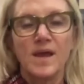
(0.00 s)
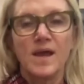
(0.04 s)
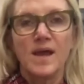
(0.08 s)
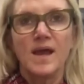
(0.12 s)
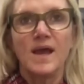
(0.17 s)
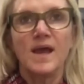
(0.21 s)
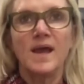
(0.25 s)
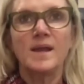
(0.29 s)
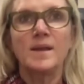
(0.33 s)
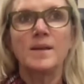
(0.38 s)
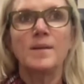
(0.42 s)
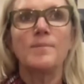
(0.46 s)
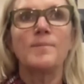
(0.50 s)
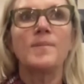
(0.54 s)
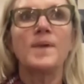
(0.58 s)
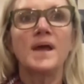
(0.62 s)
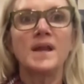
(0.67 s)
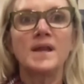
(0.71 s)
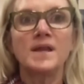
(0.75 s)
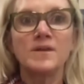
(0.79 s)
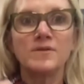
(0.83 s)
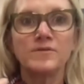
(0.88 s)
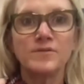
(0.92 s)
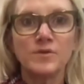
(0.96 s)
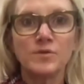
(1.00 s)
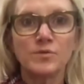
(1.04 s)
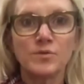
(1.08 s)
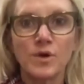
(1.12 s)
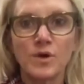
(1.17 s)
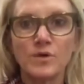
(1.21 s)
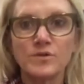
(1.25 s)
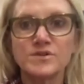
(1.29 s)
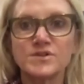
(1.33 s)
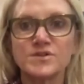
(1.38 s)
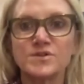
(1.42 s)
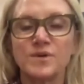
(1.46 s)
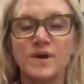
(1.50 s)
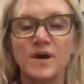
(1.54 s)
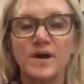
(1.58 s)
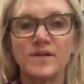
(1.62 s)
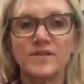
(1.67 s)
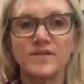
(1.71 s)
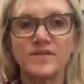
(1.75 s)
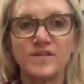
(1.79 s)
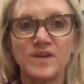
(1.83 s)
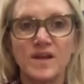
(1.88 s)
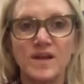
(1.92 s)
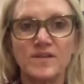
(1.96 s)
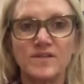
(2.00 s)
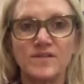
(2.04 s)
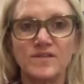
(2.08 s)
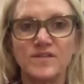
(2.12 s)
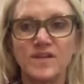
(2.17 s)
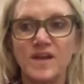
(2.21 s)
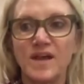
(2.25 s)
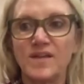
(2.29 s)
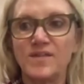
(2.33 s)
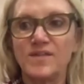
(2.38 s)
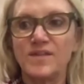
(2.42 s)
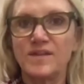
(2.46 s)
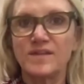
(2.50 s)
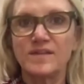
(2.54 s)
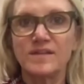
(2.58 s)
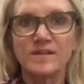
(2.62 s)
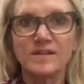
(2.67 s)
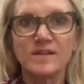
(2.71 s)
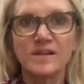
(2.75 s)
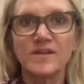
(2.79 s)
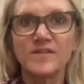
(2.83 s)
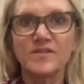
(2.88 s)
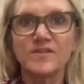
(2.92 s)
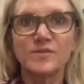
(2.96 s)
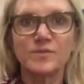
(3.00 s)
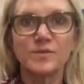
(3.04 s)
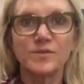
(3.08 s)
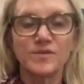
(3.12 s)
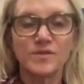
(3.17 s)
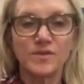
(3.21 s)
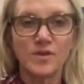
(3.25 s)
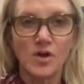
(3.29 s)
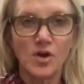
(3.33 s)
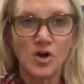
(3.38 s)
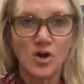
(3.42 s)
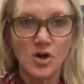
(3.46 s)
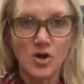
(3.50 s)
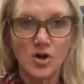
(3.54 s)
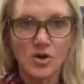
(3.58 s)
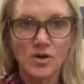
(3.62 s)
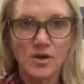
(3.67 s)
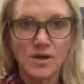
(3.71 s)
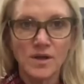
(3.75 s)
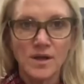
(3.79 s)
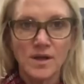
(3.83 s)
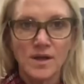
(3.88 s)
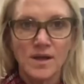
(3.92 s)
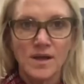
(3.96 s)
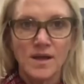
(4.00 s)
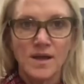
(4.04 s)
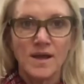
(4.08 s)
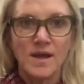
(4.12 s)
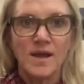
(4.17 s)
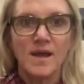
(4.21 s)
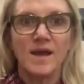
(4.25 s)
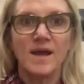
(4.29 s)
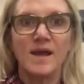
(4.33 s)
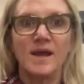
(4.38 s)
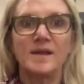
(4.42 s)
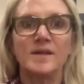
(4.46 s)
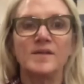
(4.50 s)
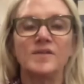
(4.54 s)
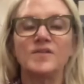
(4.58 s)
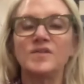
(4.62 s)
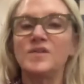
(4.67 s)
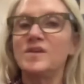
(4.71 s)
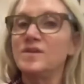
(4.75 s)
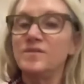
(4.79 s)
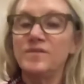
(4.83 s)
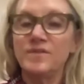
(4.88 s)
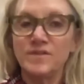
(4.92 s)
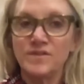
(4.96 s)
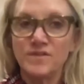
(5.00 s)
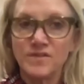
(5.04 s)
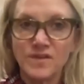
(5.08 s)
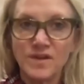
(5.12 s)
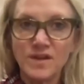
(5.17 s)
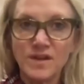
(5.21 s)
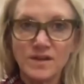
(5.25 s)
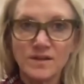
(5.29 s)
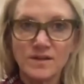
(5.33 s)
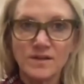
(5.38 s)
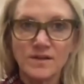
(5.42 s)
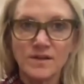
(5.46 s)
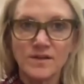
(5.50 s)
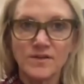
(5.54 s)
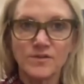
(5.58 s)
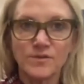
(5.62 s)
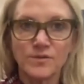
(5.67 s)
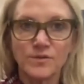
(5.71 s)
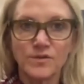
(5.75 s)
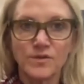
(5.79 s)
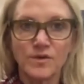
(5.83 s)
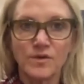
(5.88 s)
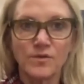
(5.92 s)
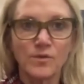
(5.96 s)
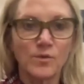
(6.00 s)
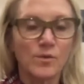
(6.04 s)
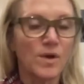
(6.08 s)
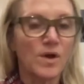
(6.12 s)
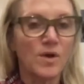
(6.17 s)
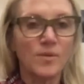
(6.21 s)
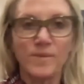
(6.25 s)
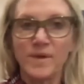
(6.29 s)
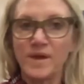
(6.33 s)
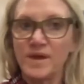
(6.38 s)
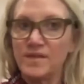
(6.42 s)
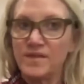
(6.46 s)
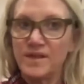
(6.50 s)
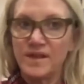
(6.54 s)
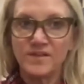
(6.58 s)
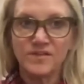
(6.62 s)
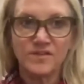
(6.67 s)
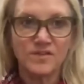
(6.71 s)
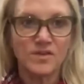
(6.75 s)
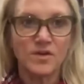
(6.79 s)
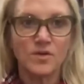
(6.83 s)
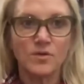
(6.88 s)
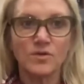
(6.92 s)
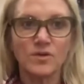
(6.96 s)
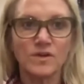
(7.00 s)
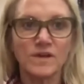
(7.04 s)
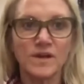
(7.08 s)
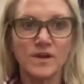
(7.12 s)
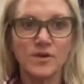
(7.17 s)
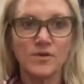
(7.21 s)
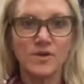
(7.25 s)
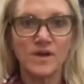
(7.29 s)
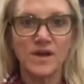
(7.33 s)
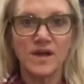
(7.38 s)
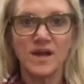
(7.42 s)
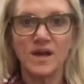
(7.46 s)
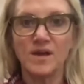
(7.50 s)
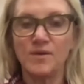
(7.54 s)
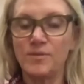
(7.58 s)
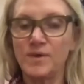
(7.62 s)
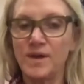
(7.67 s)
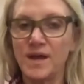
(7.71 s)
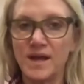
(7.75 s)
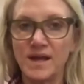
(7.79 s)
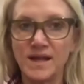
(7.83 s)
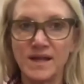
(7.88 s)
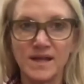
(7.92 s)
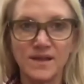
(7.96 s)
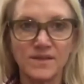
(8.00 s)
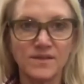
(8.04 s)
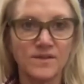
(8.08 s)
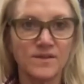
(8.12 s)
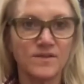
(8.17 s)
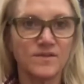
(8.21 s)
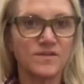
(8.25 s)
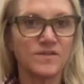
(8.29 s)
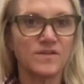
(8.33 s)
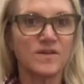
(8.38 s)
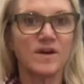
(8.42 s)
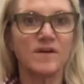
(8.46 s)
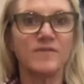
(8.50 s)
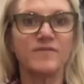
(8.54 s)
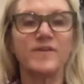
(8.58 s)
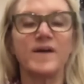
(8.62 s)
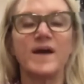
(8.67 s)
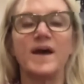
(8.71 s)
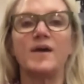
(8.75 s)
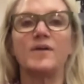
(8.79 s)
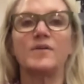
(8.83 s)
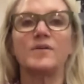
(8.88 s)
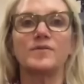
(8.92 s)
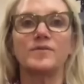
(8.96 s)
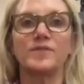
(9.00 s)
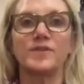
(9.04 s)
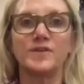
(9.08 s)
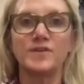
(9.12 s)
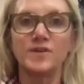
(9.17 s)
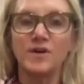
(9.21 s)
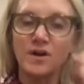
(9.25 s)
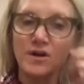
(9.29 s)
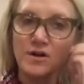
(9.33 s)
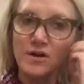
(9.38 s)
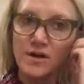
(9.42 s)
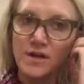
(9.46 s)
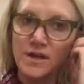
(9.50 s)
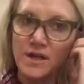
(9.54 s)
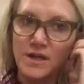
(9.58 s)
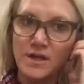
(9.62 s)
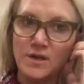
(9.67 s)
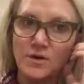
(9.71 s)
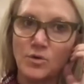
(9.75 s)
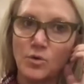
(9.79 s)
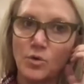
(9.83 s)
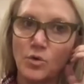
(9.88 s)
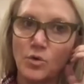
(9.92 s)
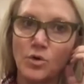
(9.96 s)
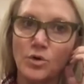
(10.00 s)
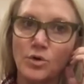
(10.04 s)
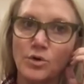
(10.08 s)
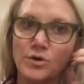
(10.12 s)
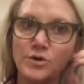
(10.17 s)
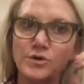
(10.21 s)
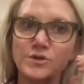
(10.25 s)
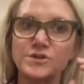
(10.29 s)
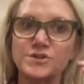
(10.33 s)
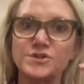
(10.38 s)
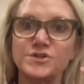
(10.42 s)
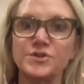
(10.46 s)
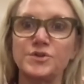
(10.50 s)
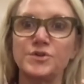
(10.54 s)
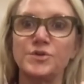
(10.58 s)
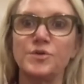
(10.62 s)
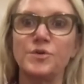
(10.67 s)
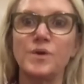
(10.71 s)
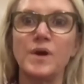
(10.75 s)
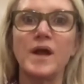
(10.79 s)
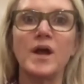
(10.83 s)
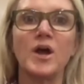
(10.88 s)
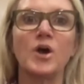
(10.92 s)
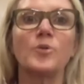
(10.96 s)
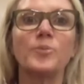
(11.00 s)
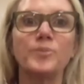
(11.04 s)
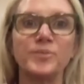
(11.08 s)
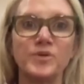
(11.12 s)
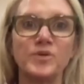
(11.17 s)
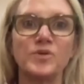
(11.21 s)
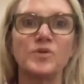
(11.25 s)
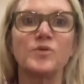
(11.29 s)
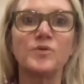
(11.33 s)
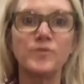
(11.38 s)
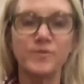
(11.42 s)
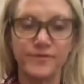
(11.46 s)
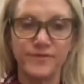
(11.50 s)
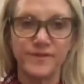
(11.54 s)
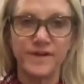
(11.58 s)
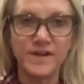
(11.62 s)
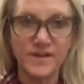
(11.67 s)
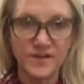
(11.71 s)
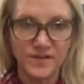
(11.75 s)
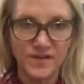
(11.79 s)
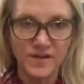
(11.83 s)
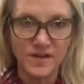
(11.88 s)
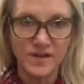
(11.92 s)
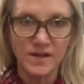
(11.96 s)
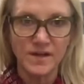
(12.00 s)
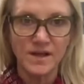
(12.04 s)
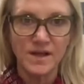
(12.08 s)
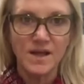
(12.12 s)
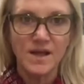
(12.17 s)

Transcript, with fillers: And many of you wrote to us and said that the list was long, and even seeing the list was overwhelming. That's totally okay. We got to get this stuff out of the dark in order to help you fix it